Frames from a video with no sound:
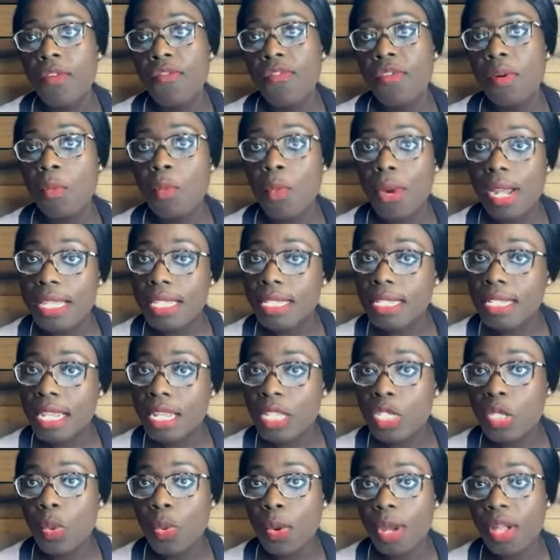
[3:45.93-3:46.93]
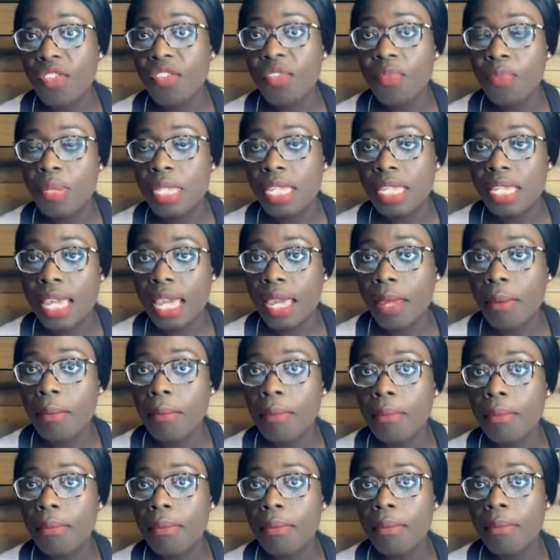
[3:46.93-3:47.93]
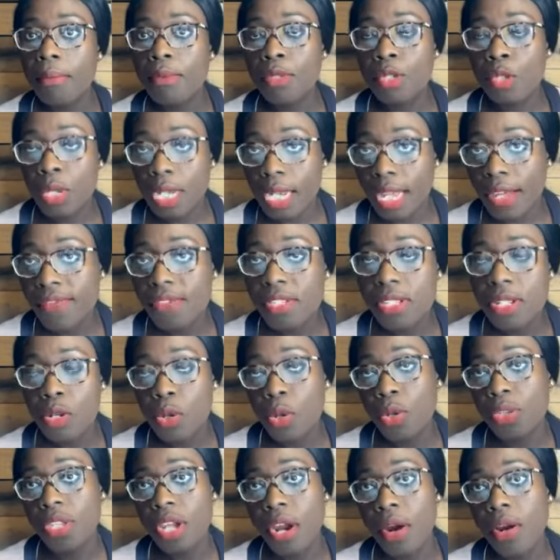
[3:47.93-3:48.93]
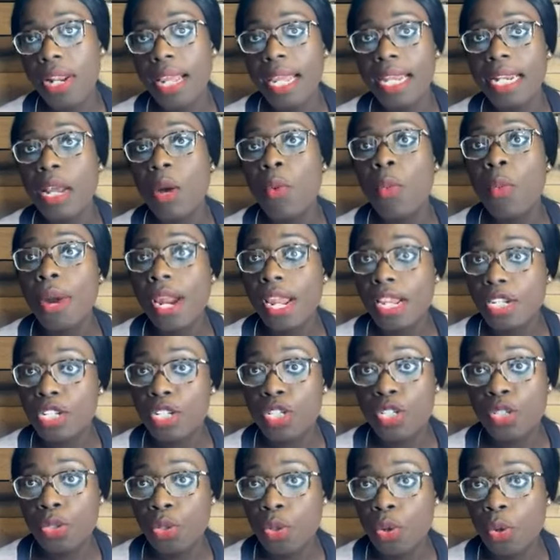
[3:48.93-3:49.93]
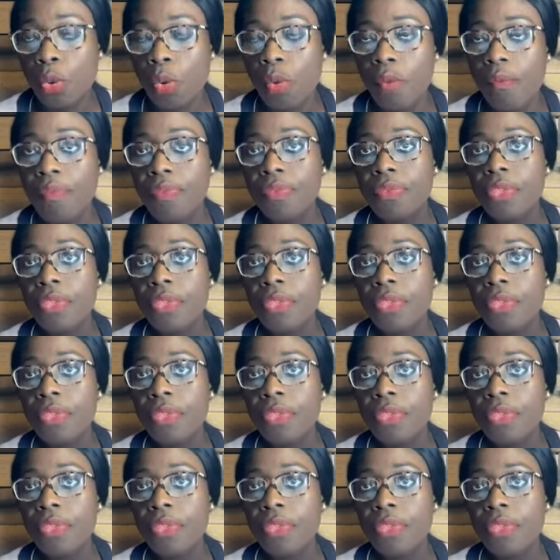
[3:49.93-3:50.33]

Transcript: From Wednesday, 12 p.m., you left North Carolina. Where did you go?